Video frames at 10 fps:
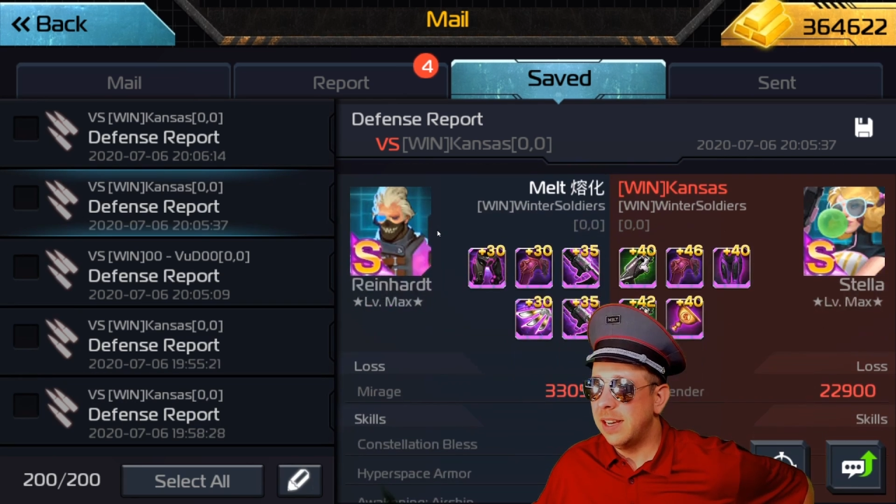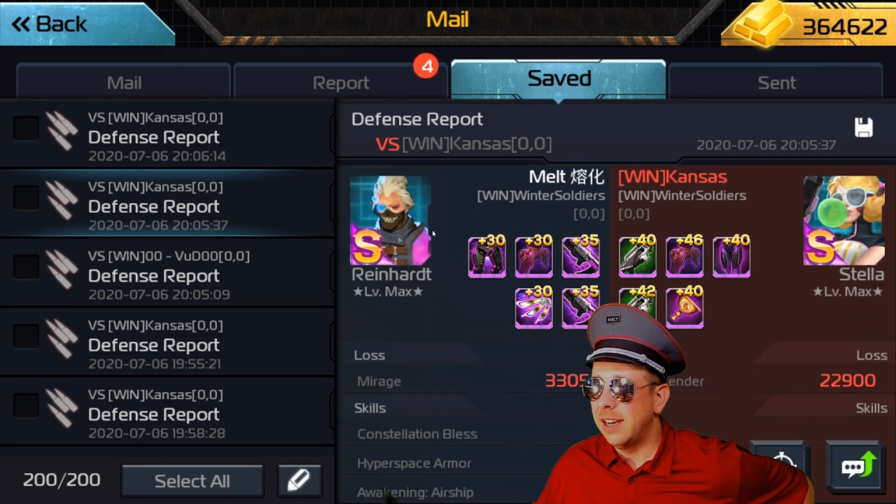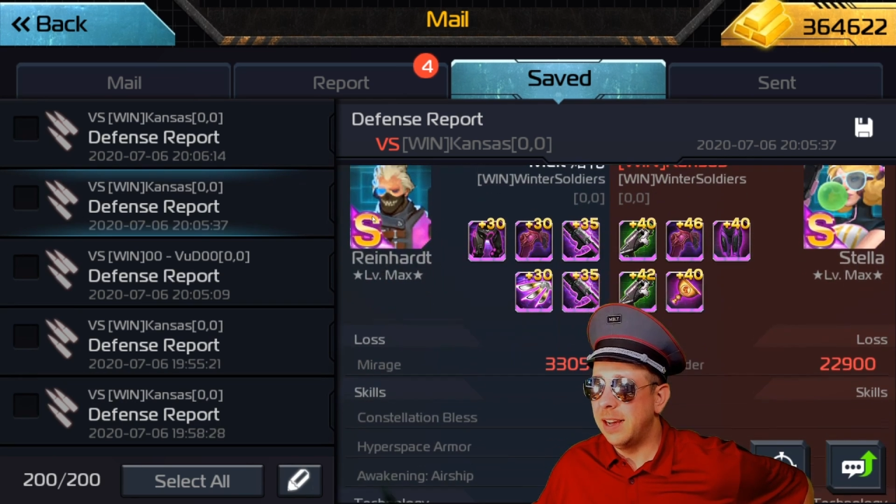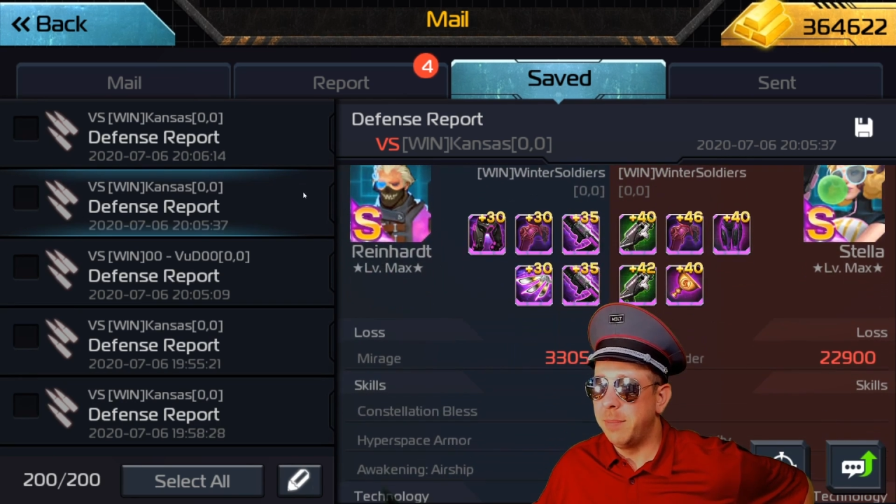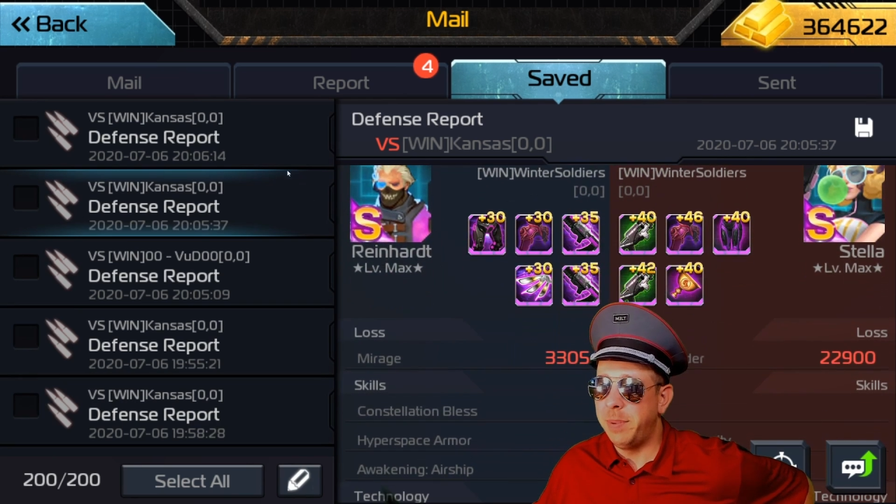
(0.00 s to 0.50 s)

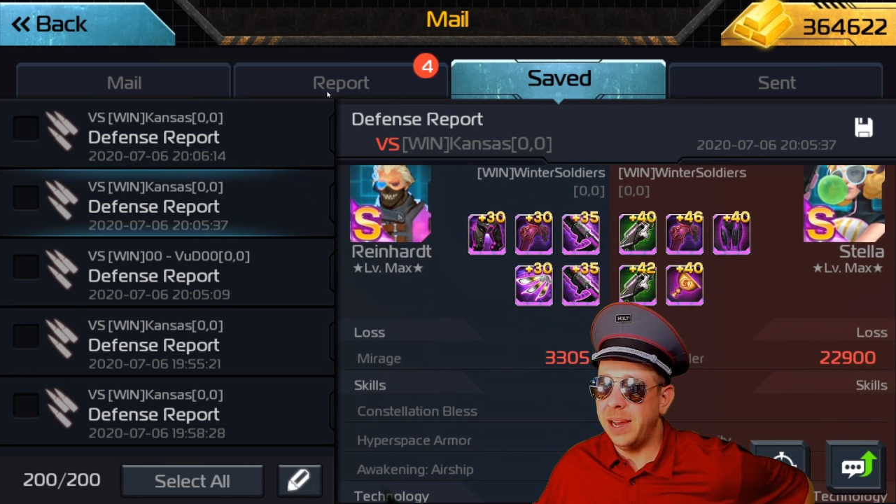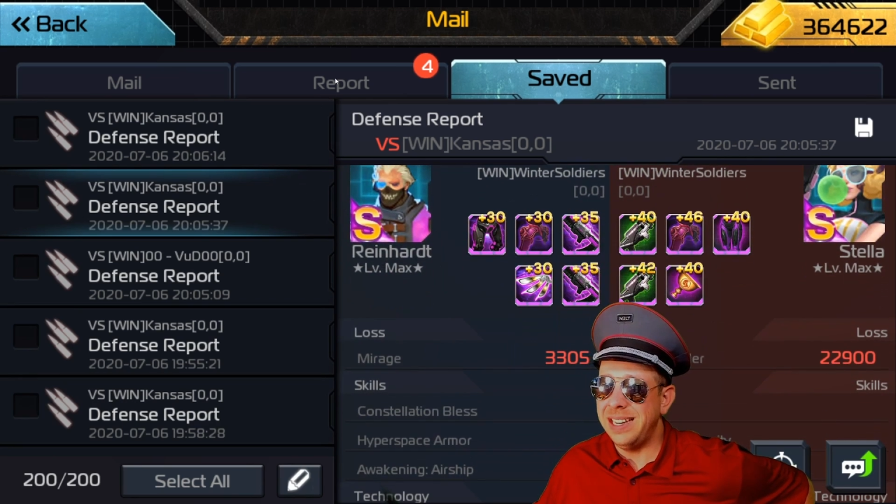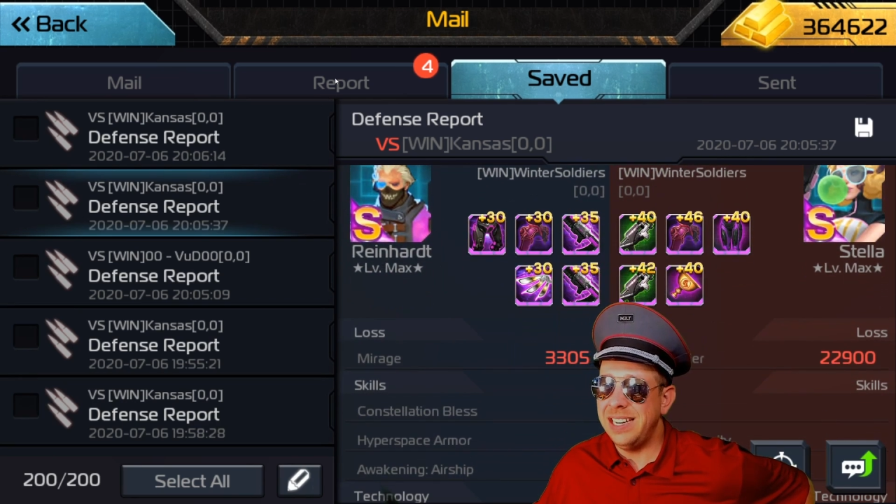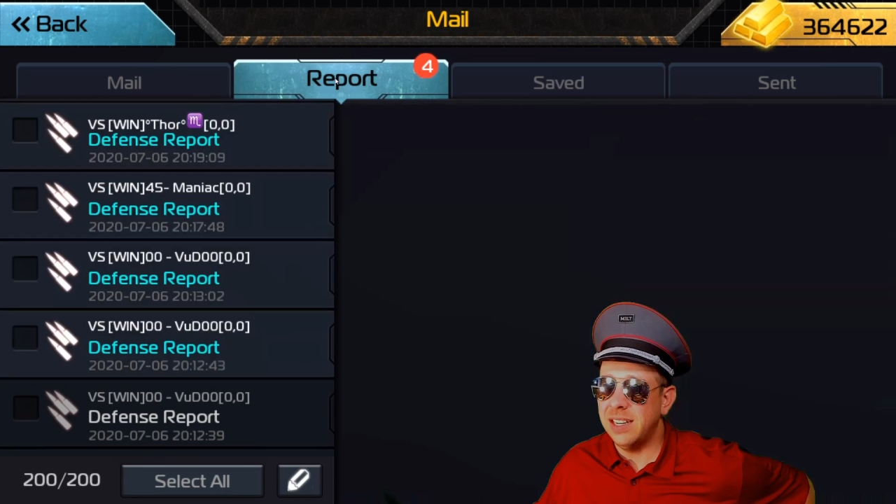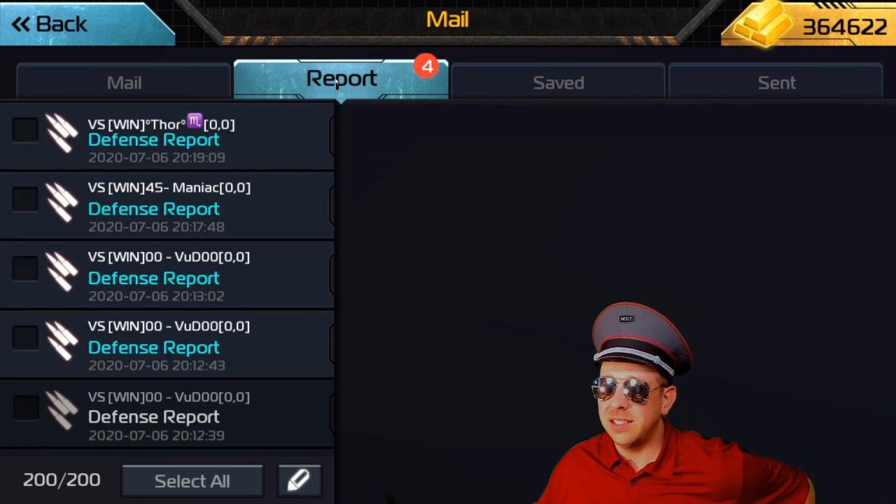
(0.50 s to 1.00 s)
but
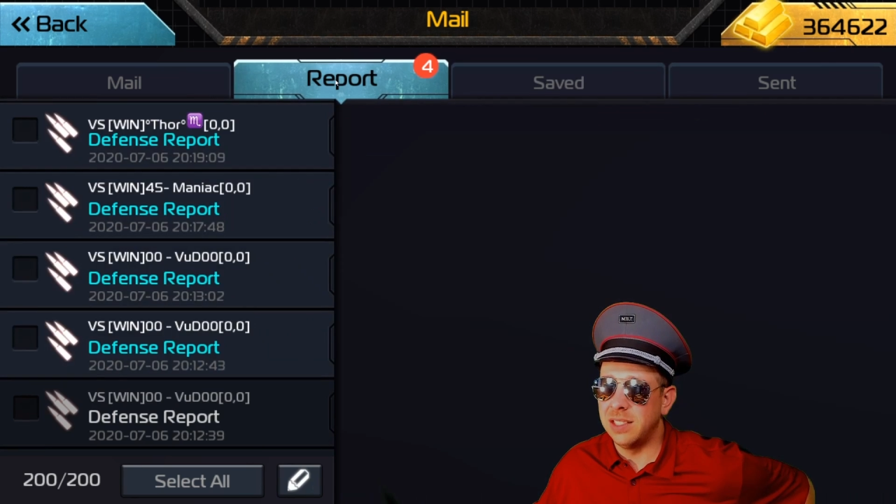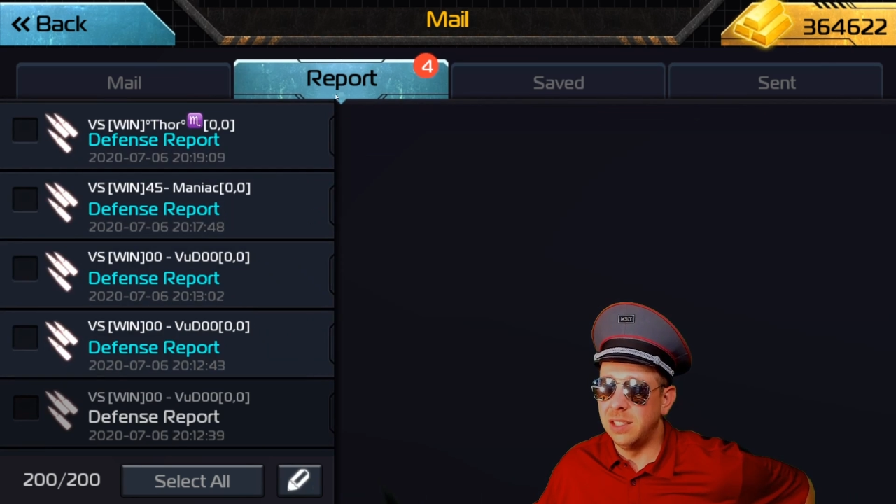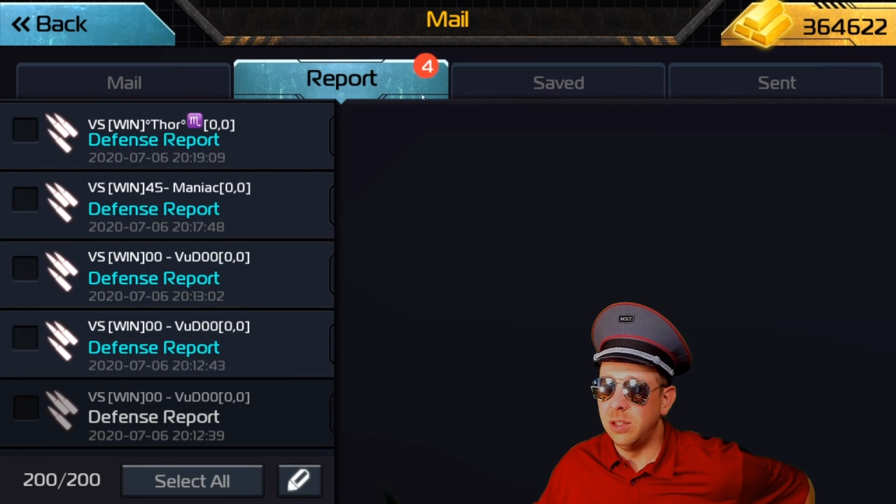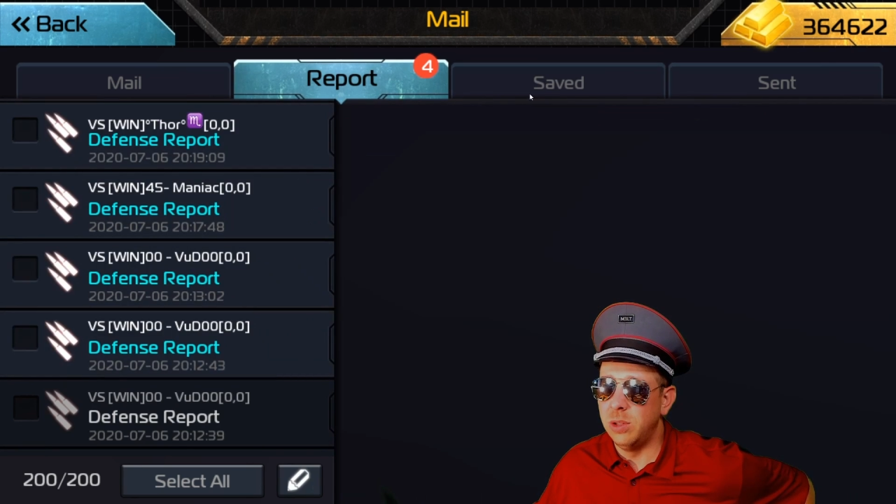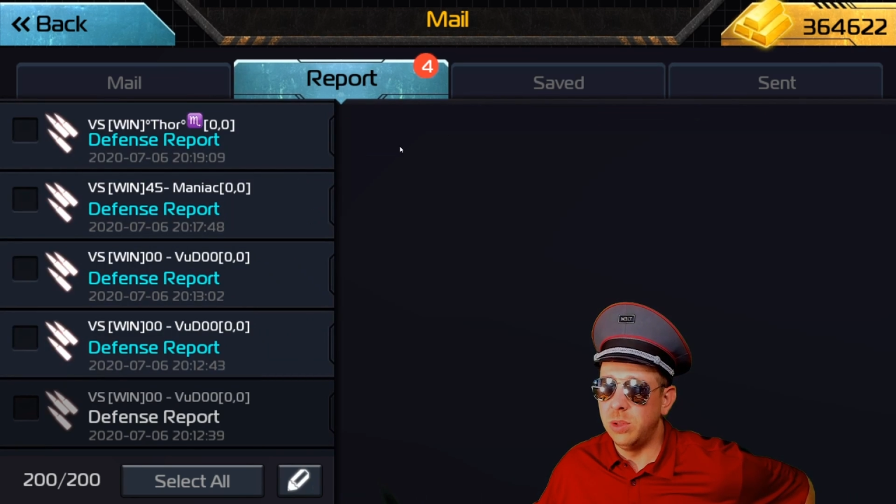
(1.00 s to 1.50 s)
he does
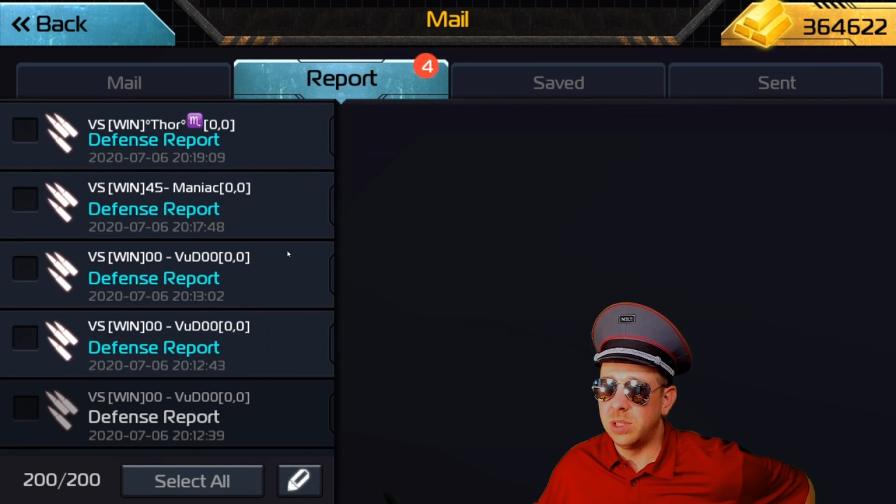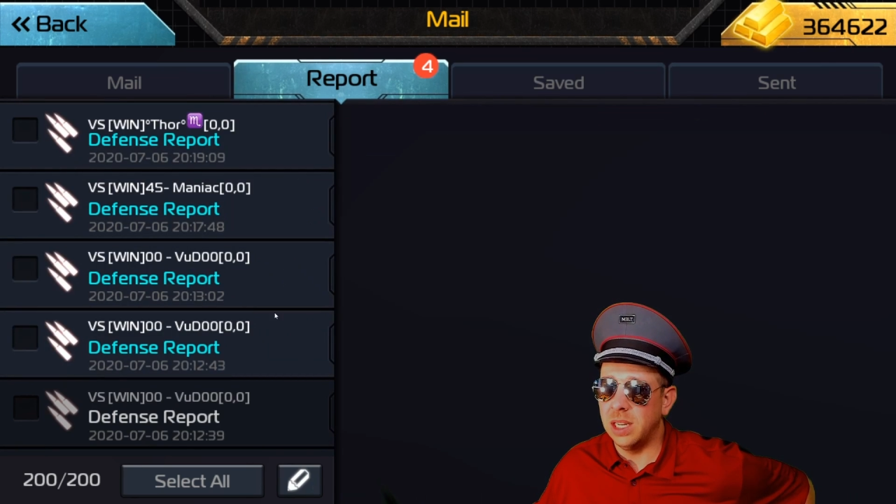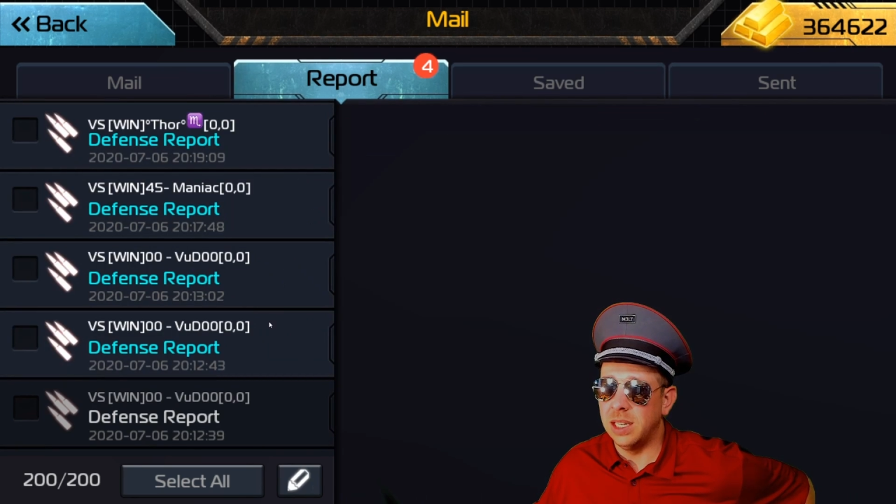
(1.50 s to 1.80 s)
lose